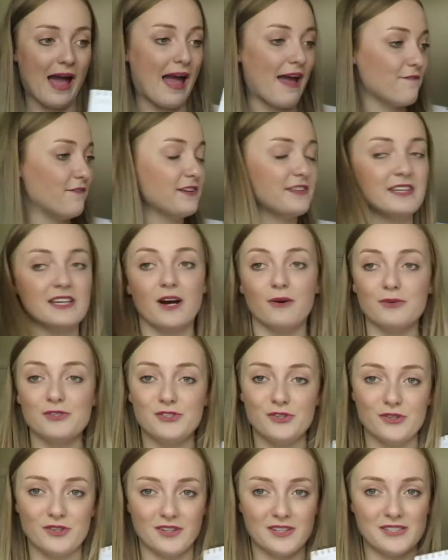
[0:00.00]
everything I was
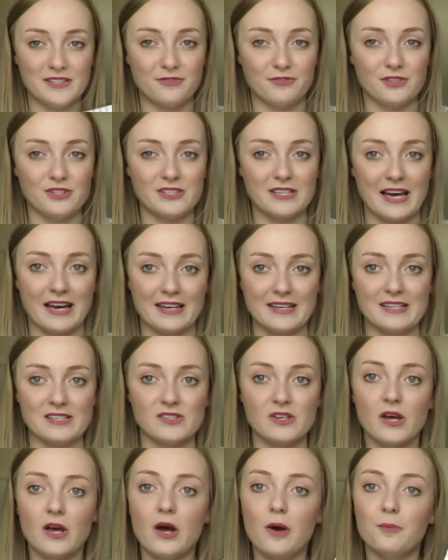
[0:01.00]
doing on the different
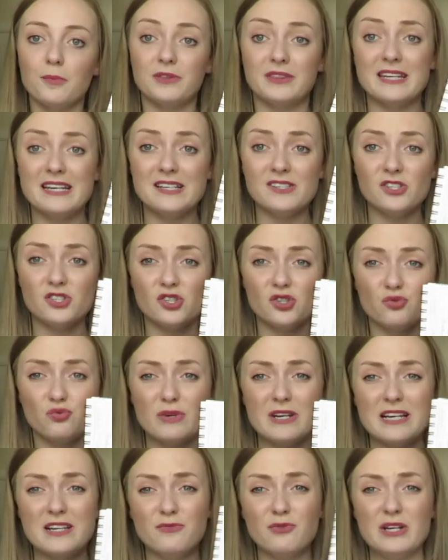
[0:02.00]
days. But these are just
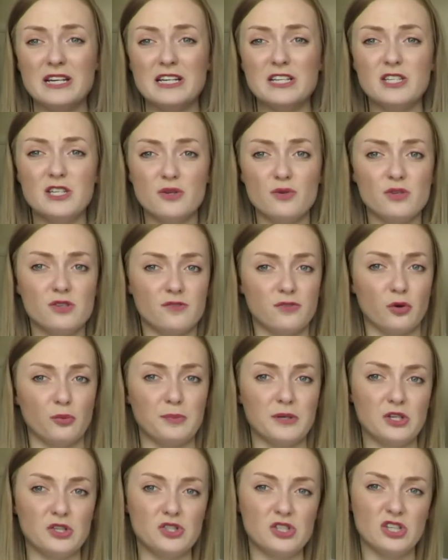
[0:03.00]
really, really useful
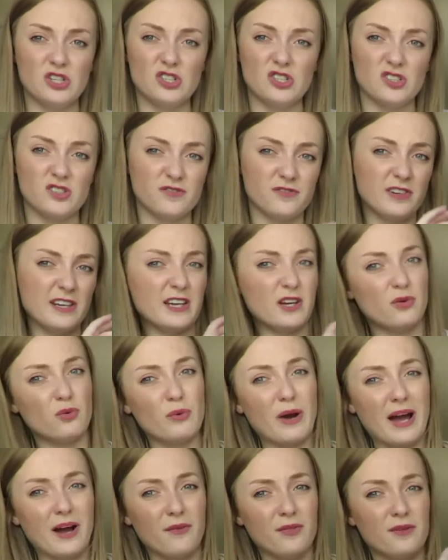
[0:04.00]
because you can just flick
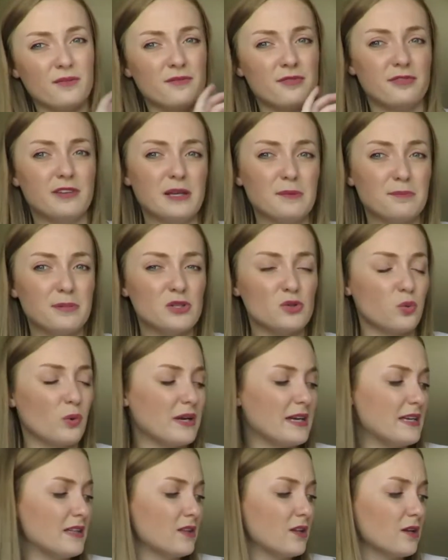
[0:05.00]
around them, flip
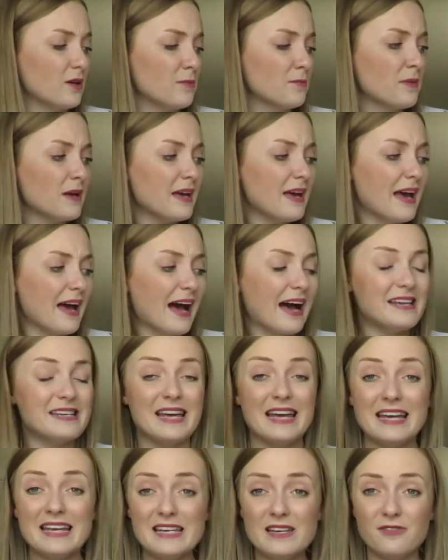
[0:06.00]
between them, and
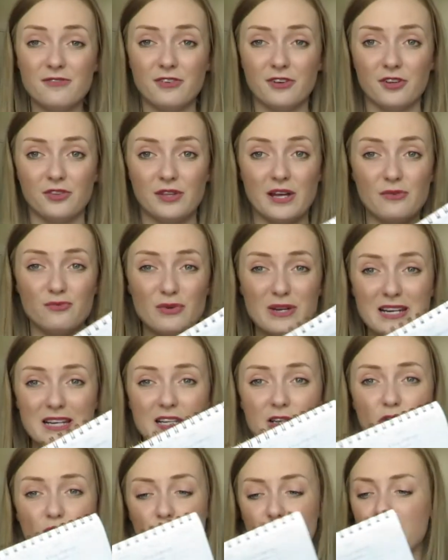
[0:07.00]
even they're
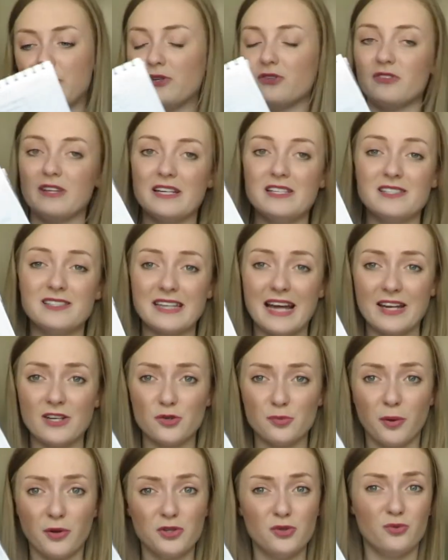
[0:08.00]
really good because they
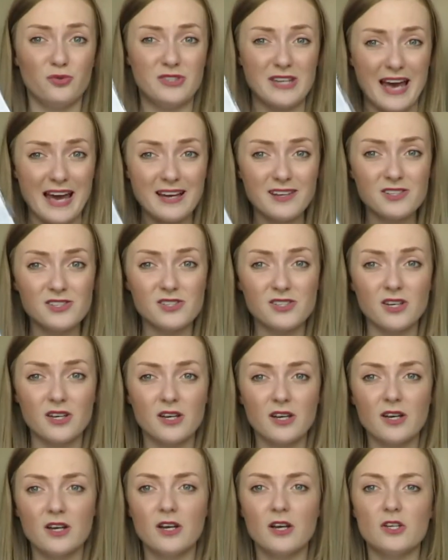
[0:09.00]
stand up on your desk.
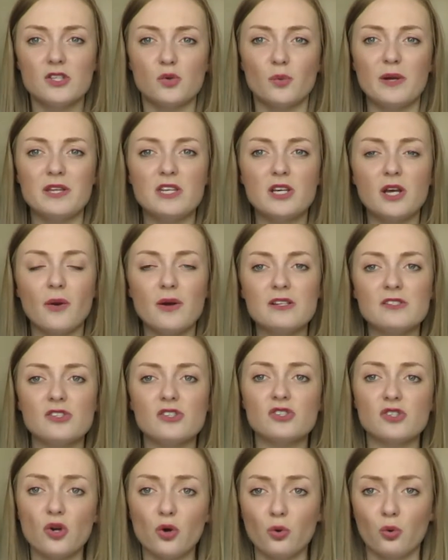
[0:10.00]
So when you go into
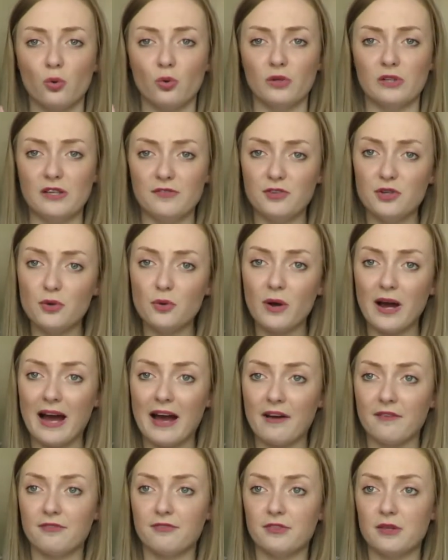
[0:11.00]
school, and if you
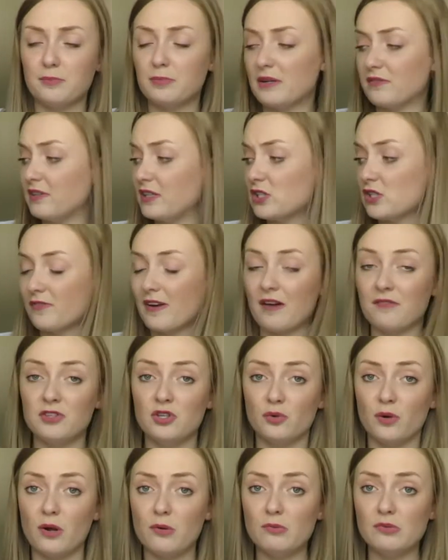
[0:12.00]
have the privilege of having
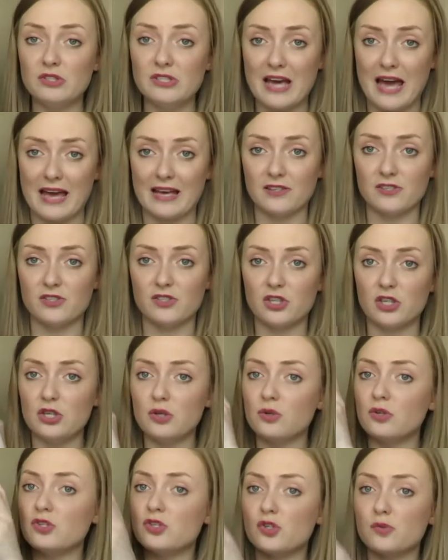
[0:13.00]
your own desk,
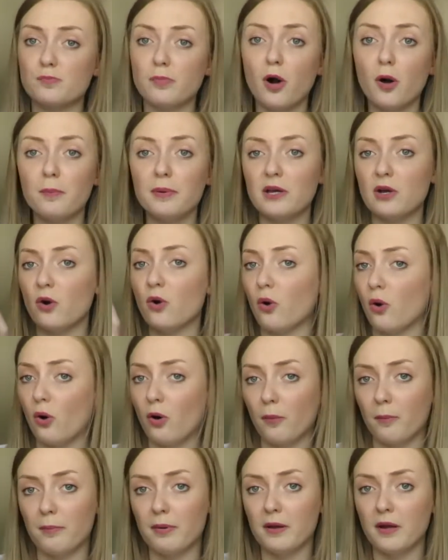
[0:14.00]
you can just pop it
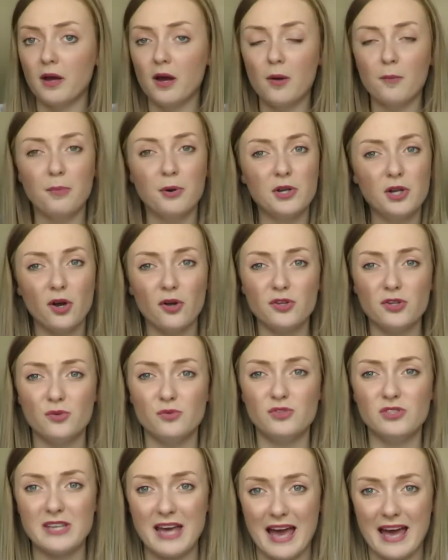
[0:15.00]
up, put it on
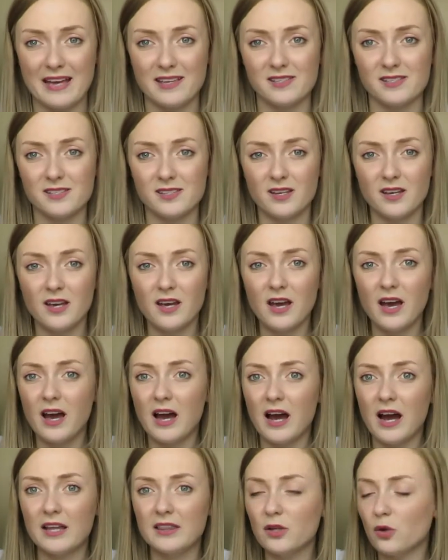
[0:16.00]
your desk,
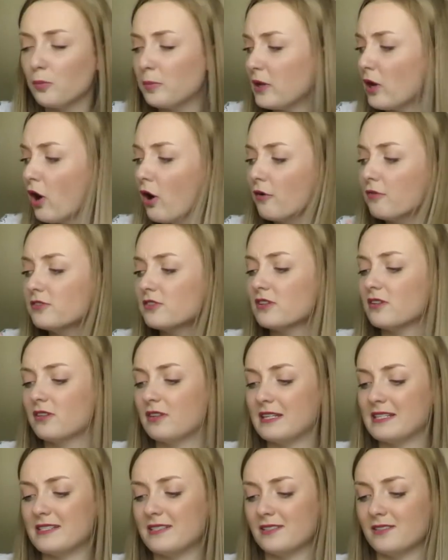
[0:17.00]
and there'll be often
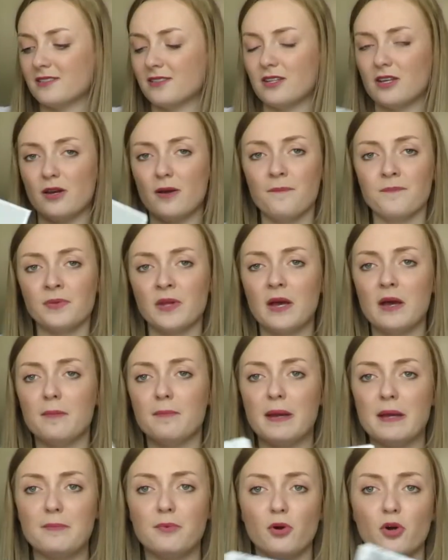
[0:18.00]
things that
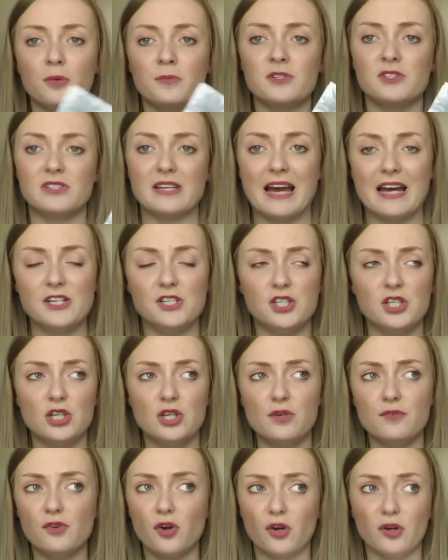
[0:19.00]
people come and say to you,
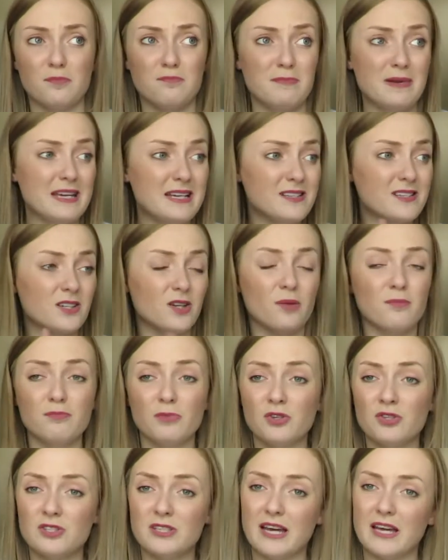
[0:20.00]
you've got a meeting on
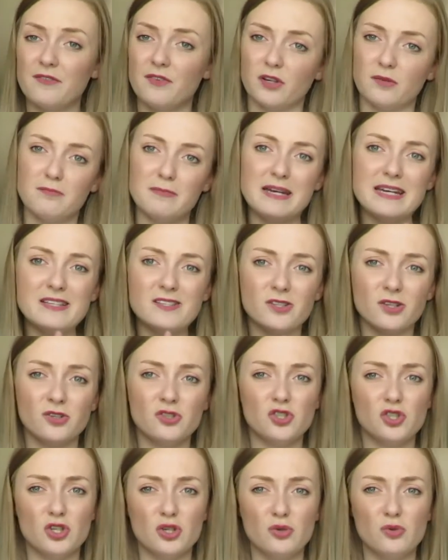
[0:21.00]
Monday, you've got a meeting
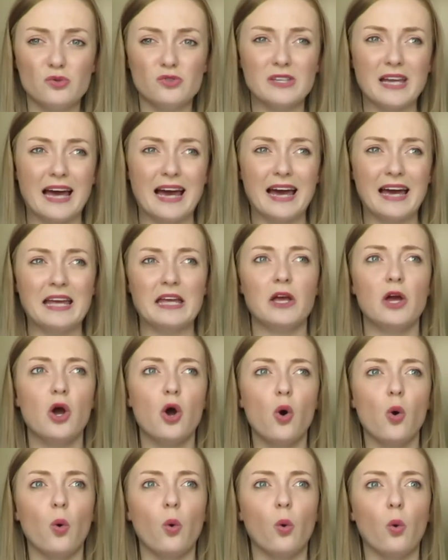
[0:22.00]
on Tuesday,
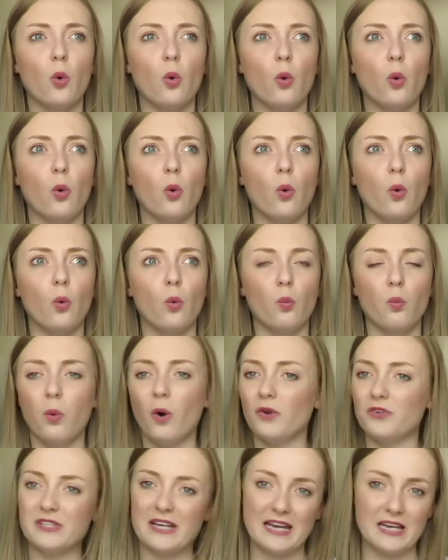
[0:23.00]
or
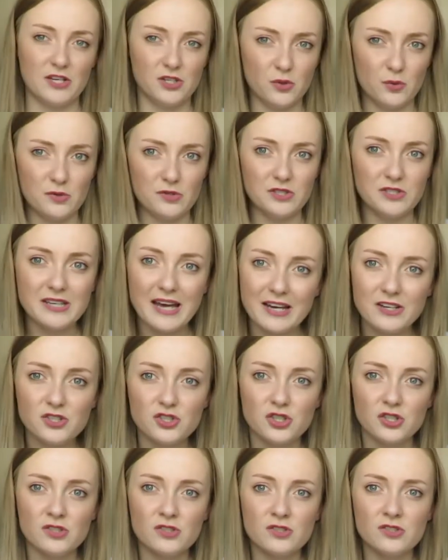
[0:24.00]
what day you're doing
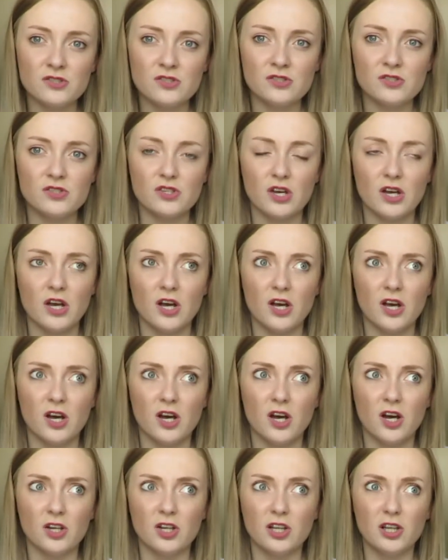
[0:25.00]
detentions.
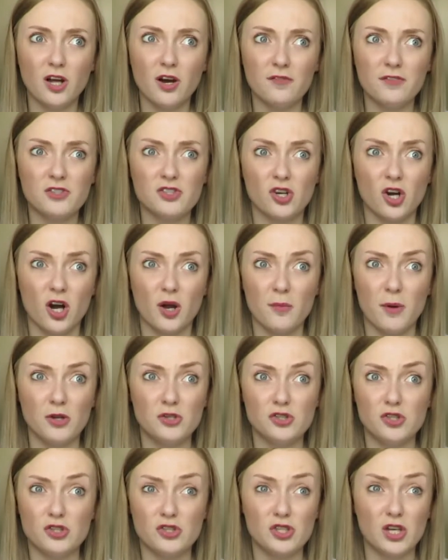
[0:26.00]
And a lot of the time
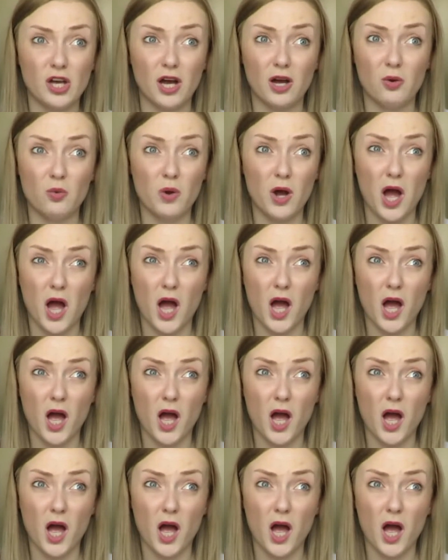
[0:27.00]
I just go,